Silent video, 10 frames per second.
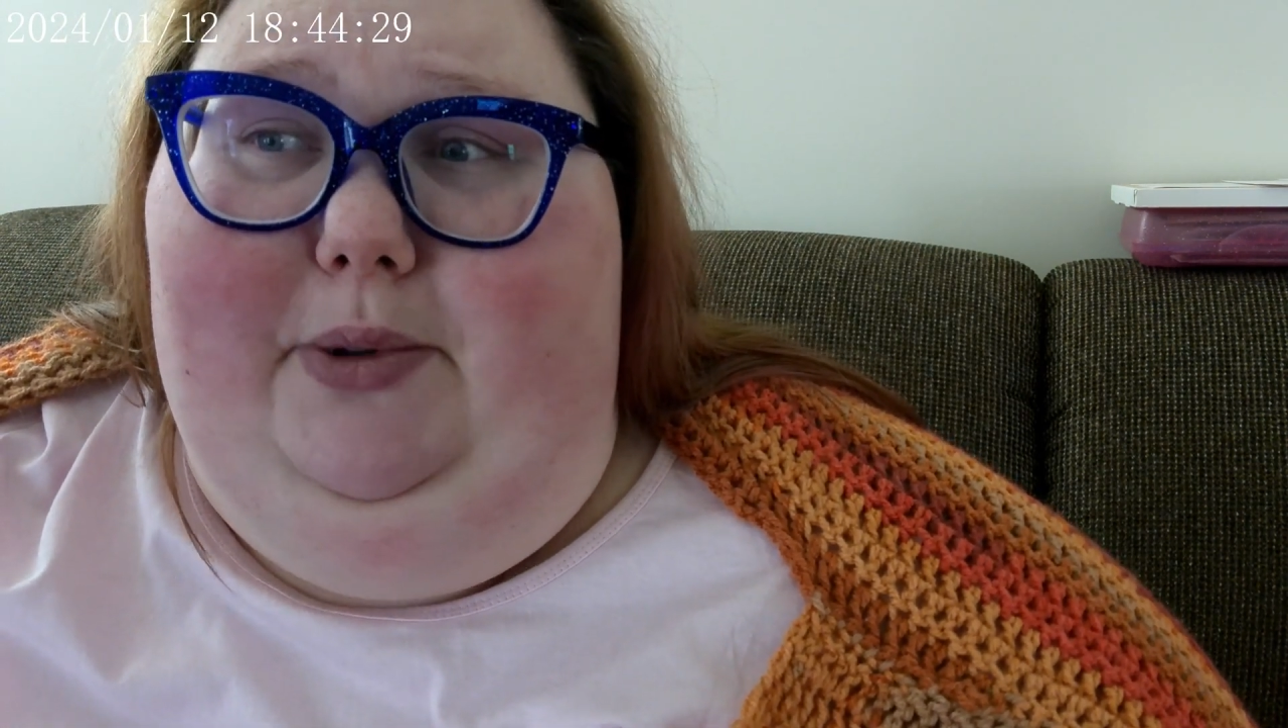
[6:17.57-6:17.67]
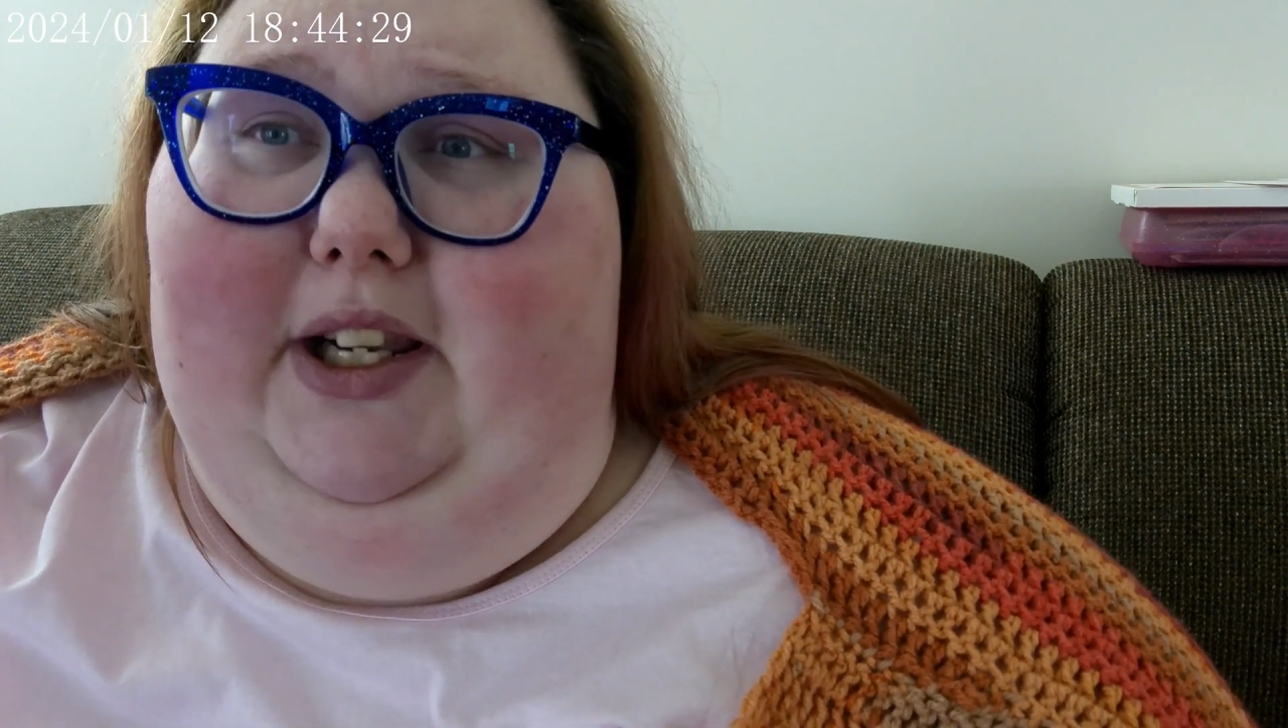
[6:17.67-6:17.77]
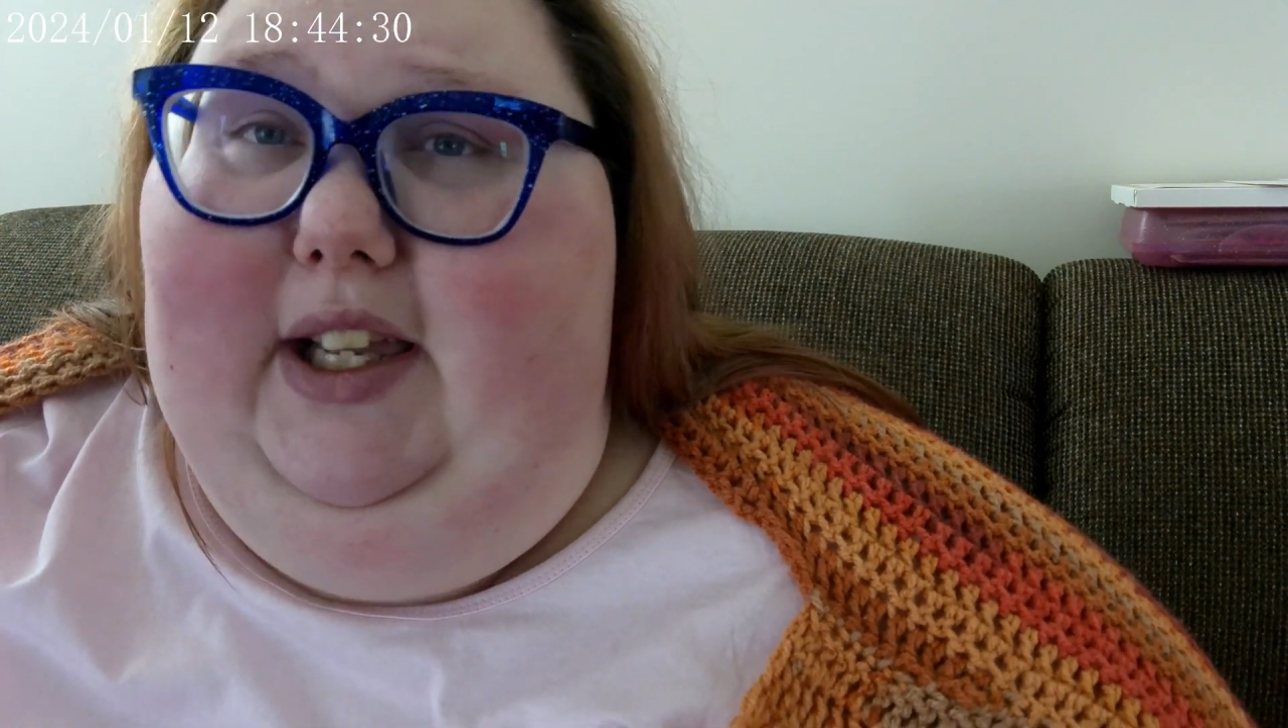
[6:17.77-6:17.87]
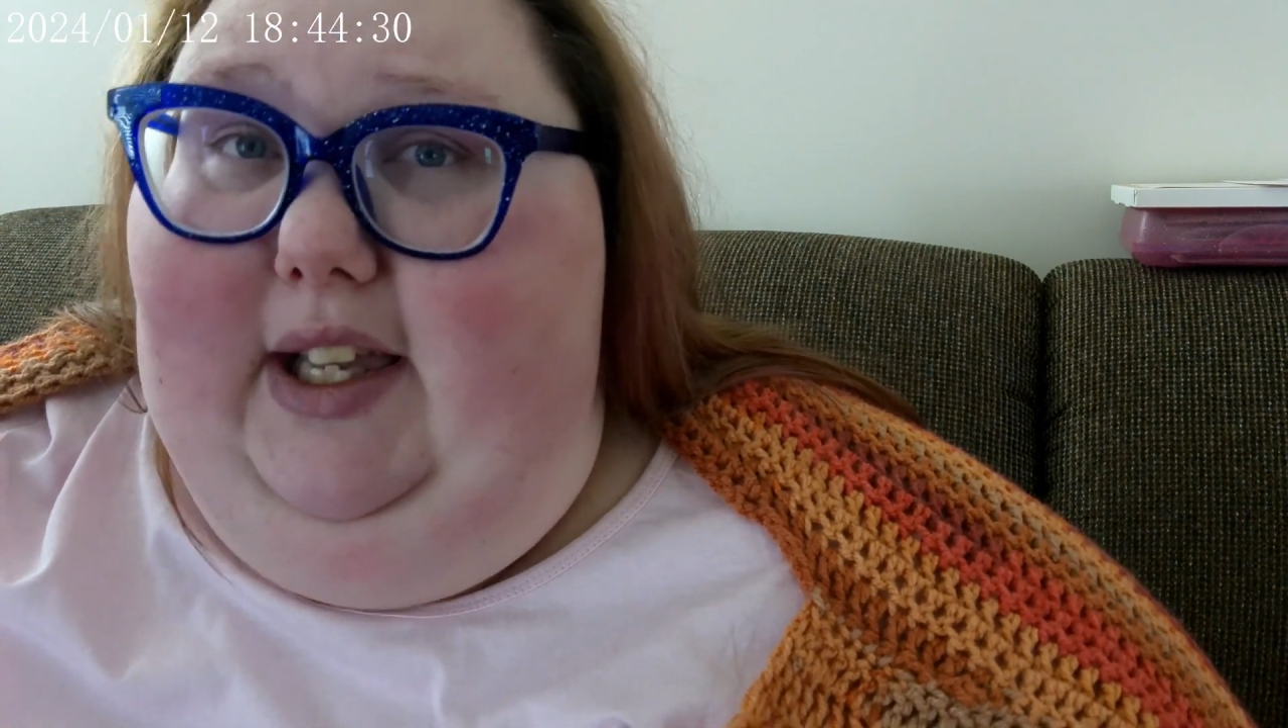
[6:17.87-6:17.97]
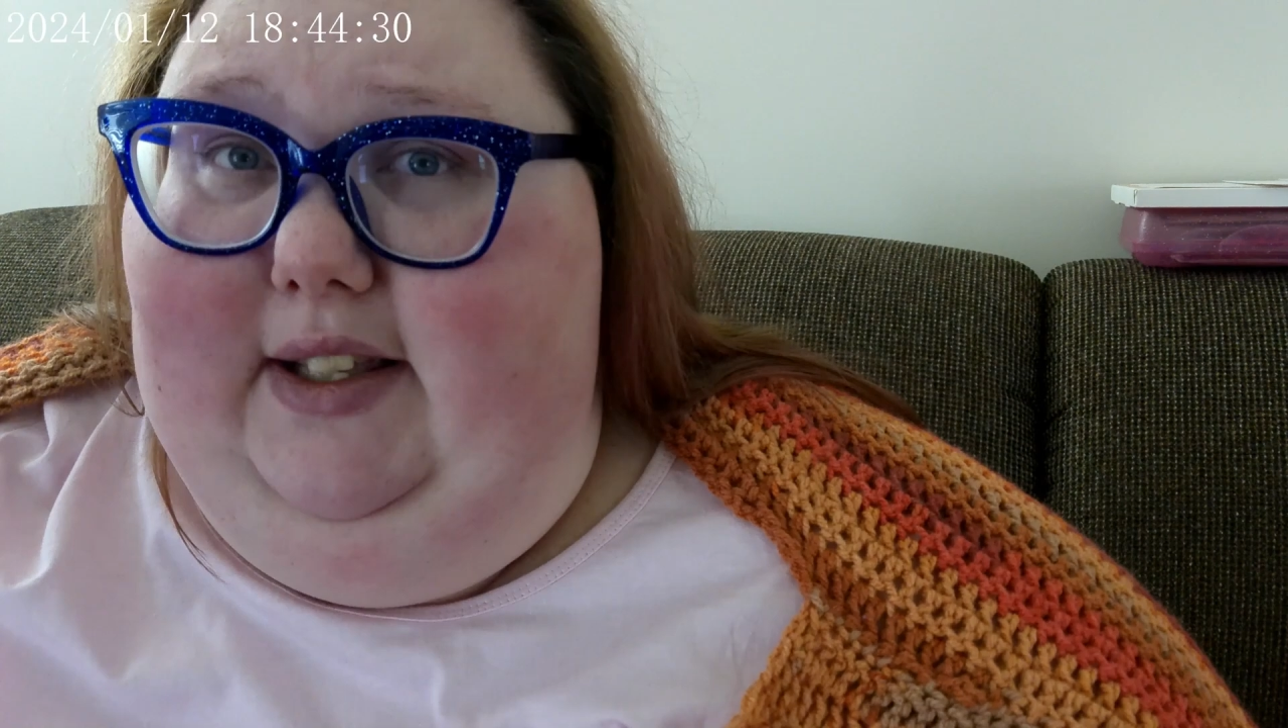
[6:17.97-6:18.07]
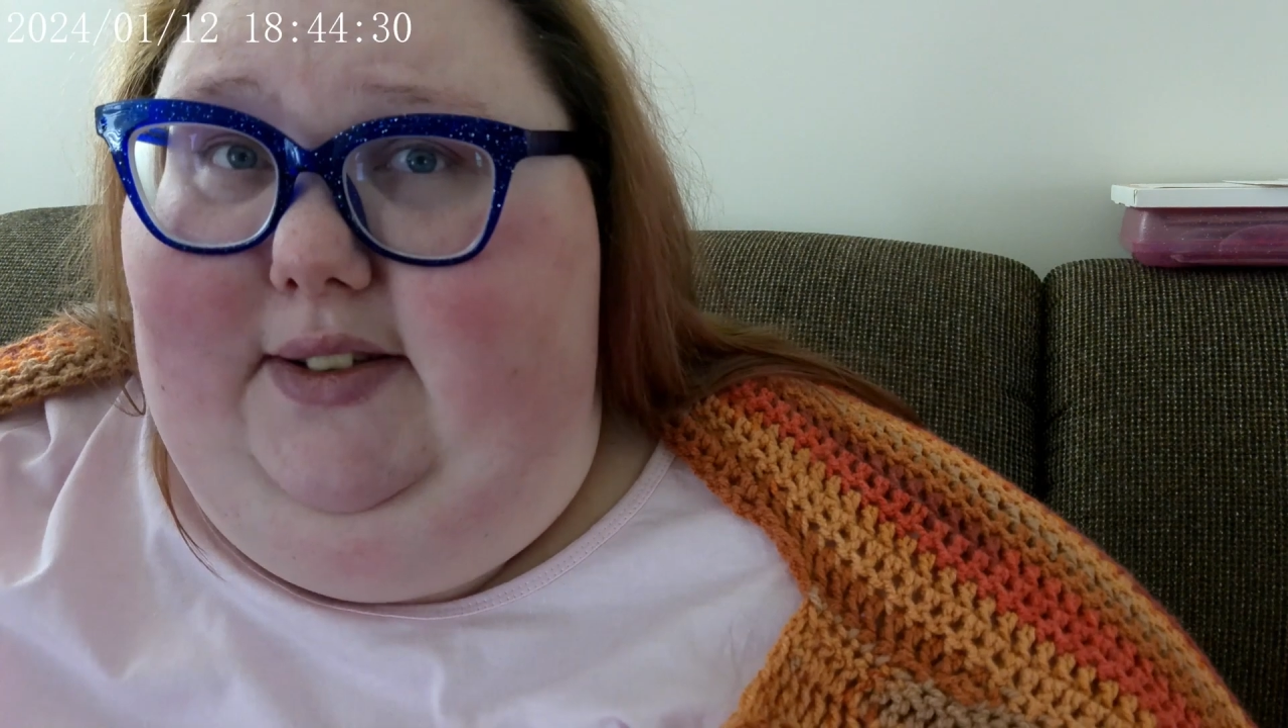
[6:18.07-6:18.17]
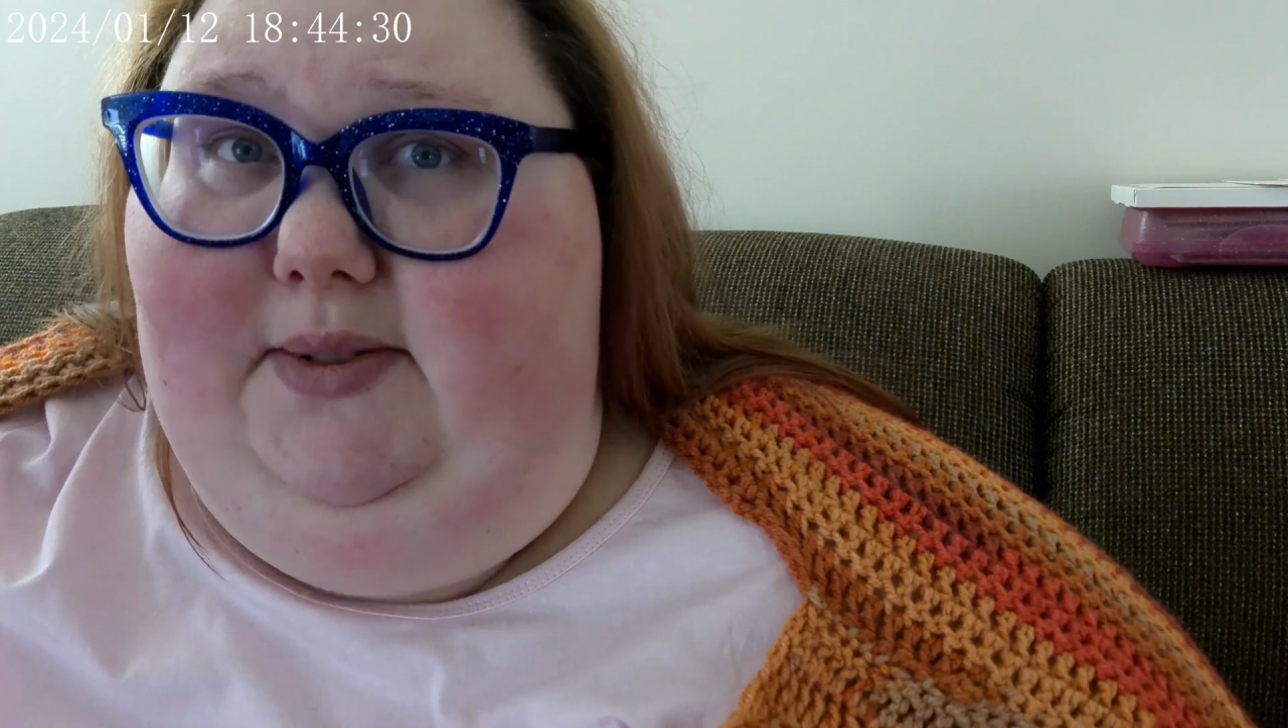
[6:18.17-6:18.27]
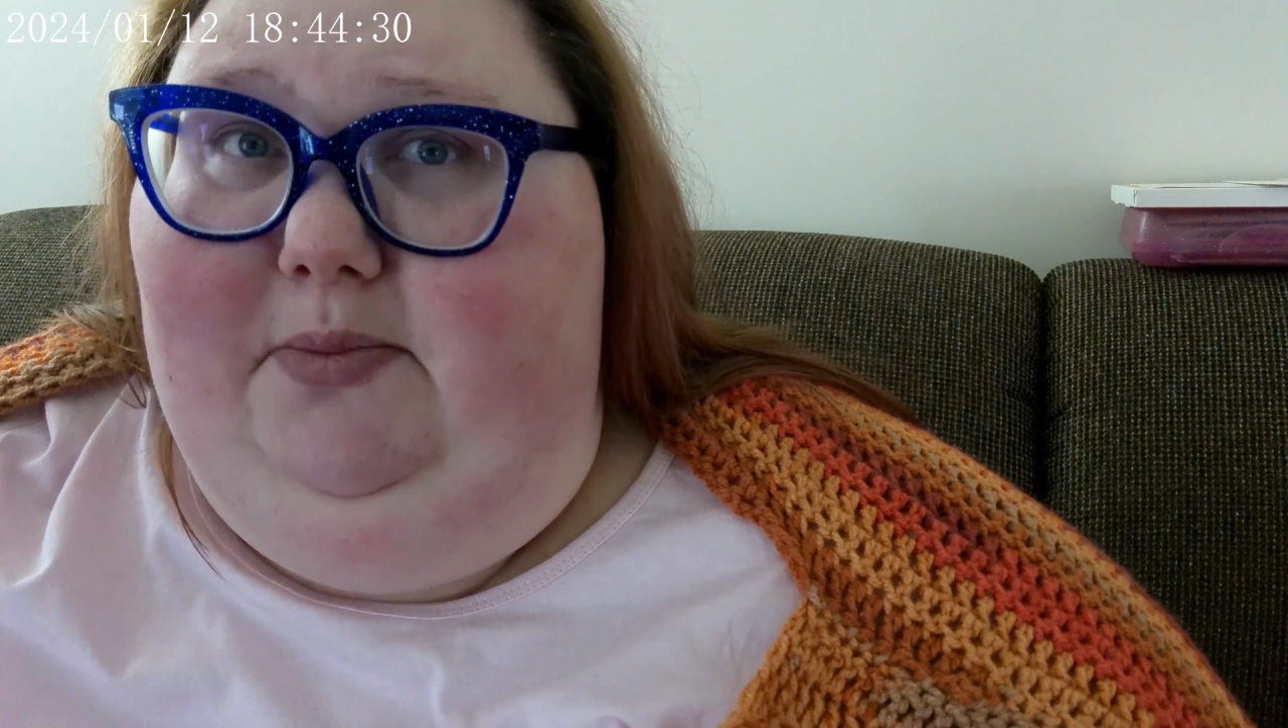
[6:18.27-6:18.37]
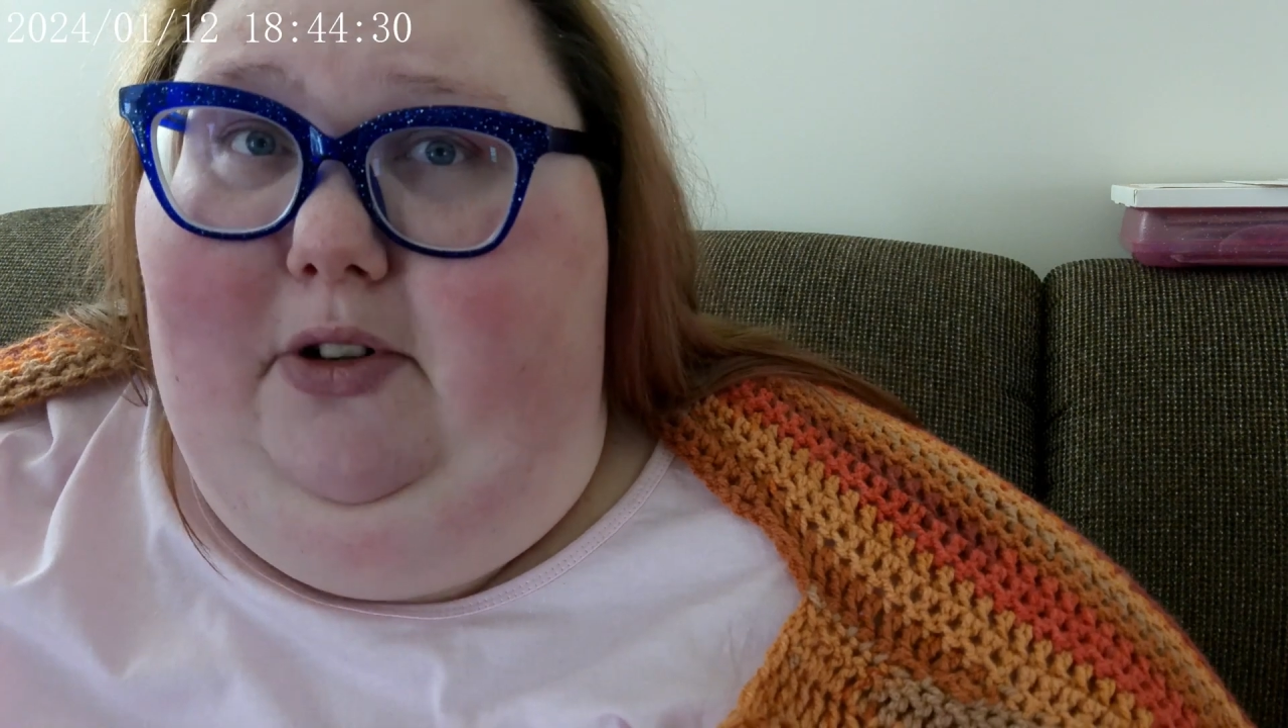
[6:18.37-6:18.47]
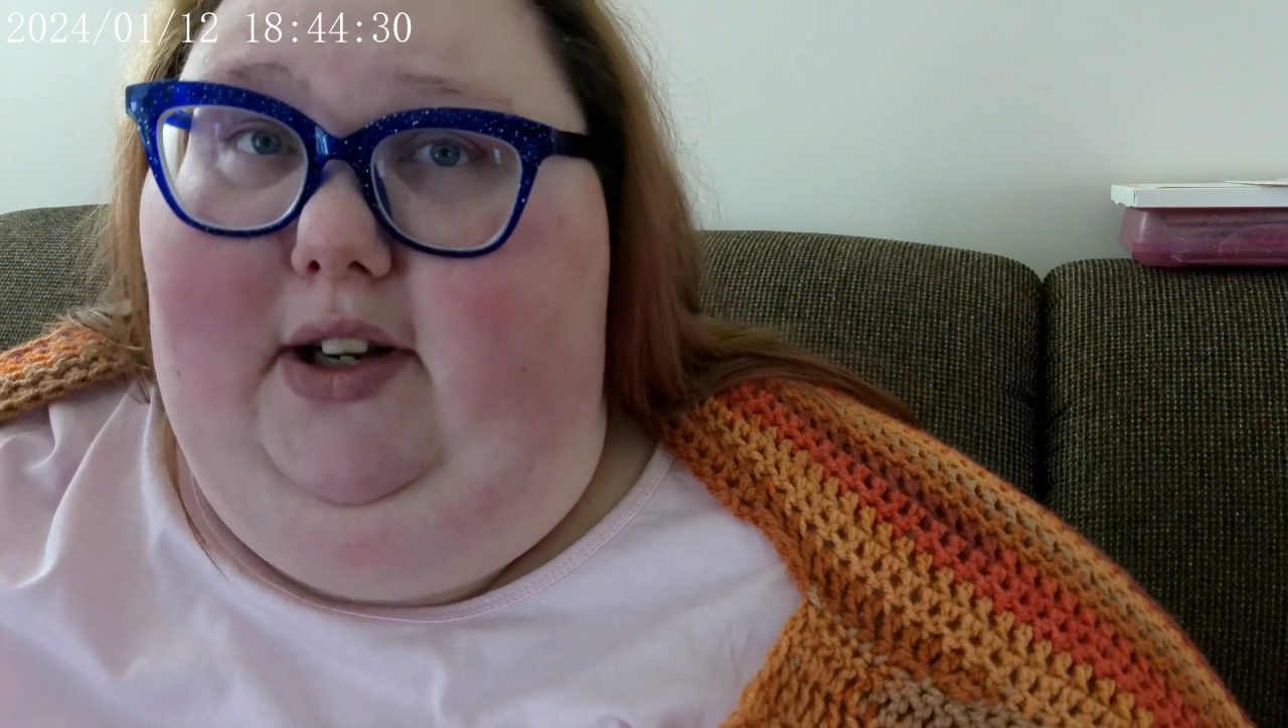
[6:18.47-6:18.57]
but it is
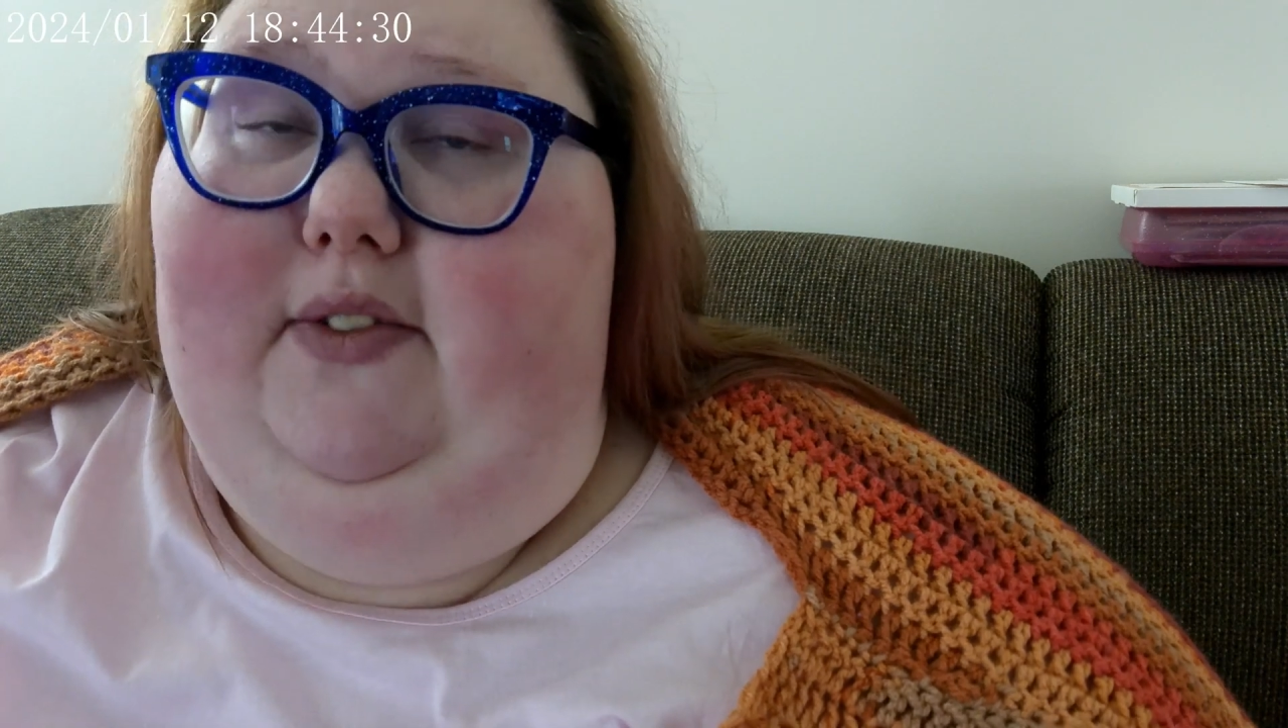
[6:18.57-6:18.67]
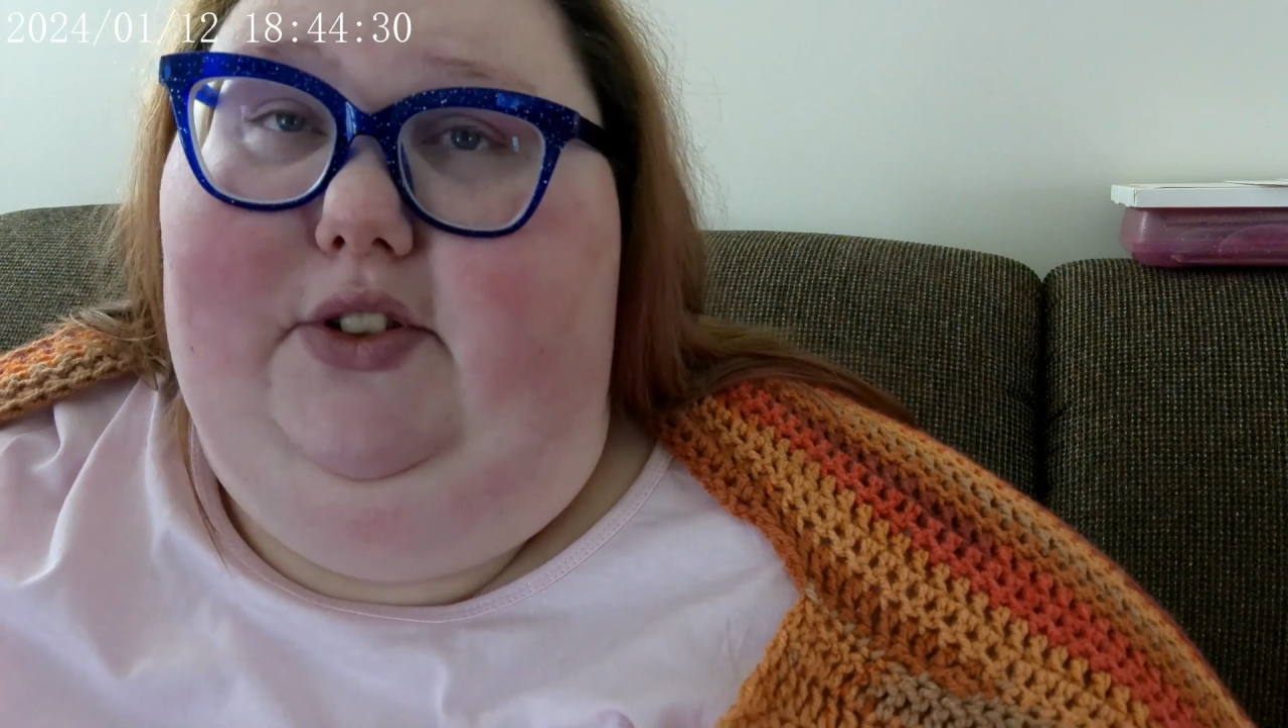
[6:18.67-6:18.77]
more of